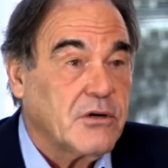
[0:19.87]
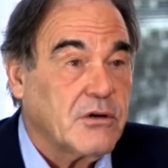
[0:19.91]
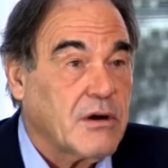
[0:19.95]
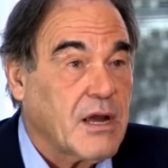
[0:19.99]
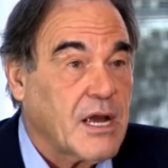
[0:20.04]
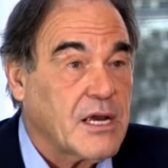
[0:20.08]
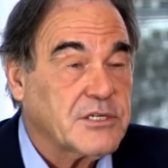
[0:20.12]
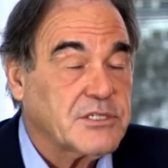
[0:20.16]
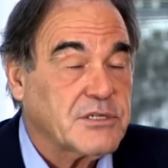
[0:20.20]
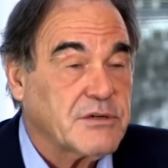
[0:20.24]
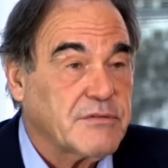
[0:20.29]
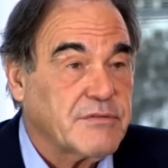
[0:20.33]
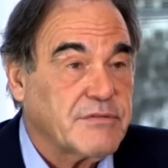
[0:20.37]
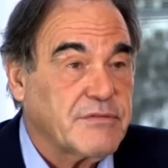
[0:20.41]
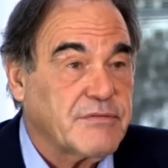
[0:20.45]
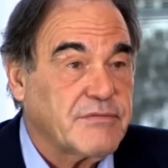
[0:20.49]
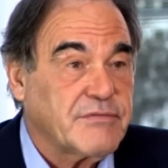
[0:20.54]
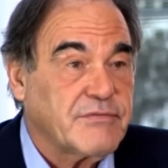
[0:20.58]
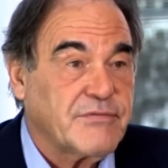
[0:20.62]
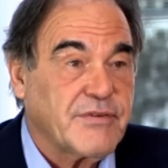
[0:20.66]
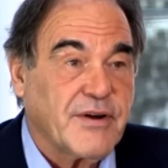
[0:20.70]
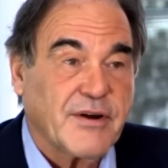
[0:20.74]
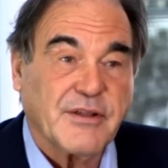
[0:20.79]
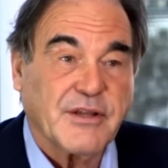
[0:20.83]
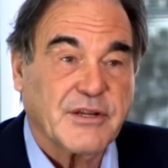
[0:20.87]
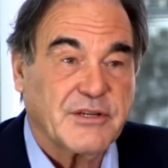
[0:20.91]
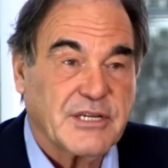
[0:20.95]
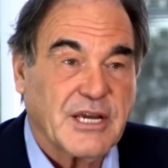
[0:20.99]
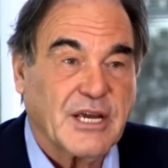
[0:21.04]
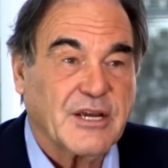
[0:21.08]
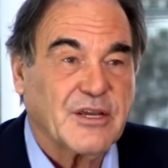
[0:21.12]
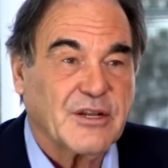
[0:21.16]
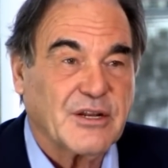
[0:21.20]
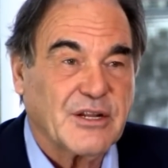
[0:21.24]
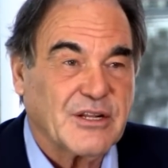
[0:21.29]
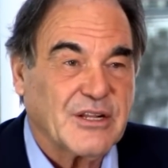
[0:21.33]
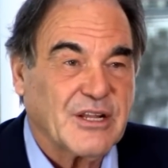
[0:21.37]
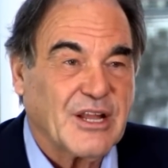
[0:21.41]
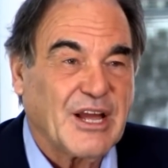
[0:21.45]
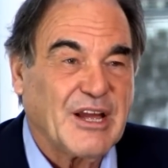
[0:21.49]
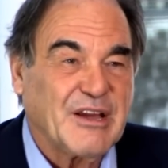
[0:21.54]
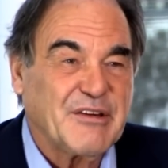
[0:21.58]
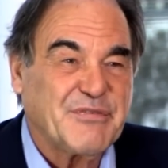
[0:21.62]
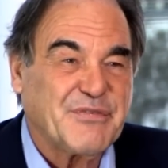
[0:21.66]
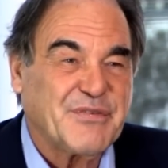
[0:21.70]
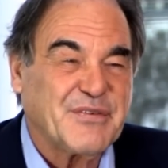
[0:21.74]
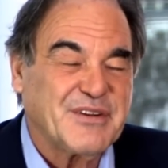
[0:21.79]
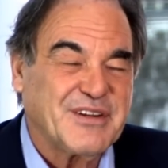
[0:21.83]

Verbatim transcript: who has a fairly decadent life.